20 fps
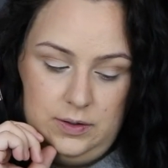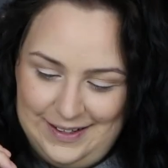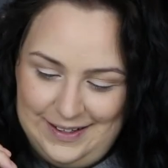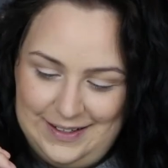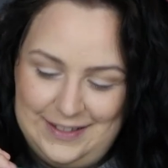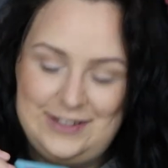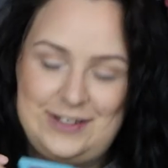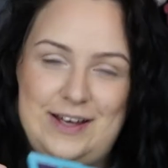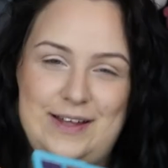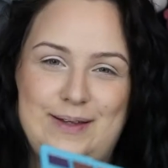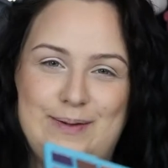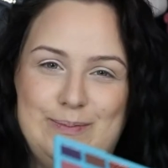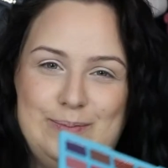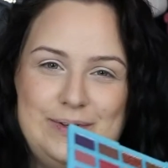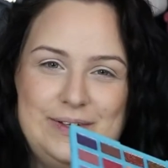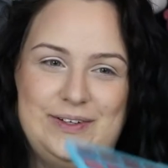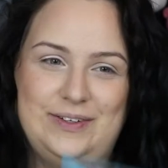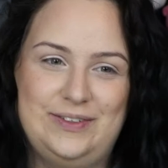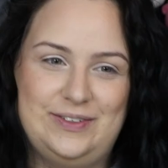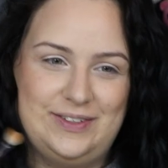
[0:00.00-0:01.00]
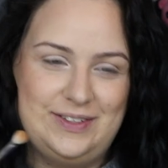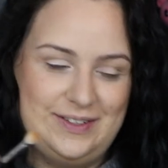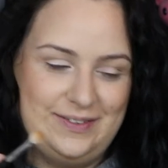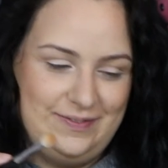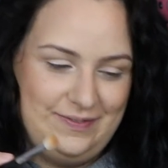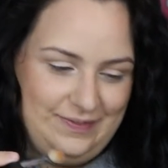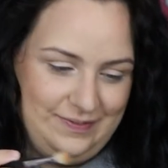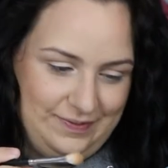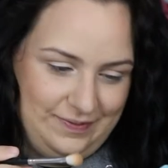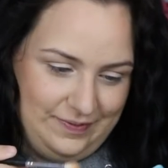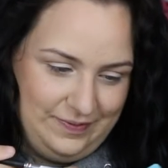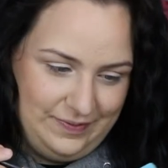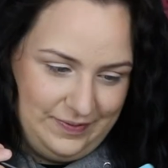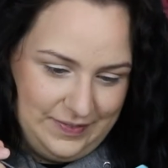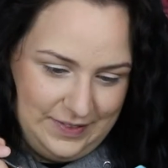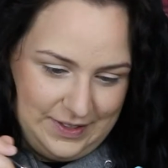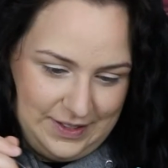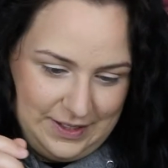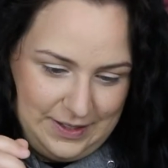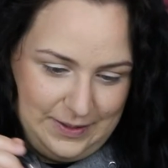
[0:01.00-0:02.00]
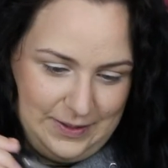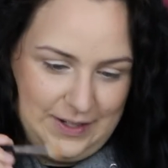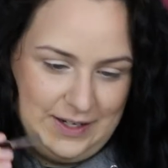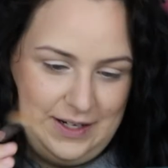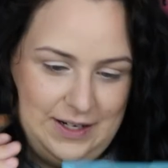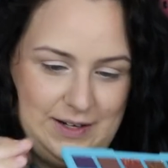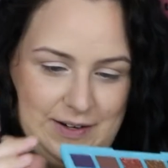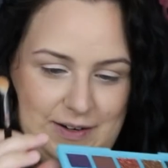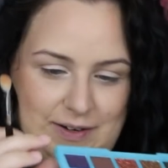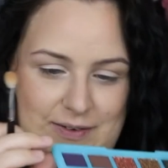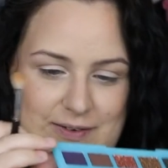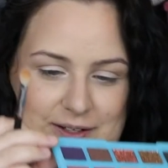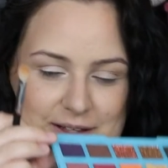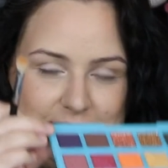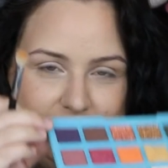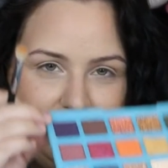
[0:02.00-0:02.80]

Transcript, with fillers: let's try the blues. I'm going to go in with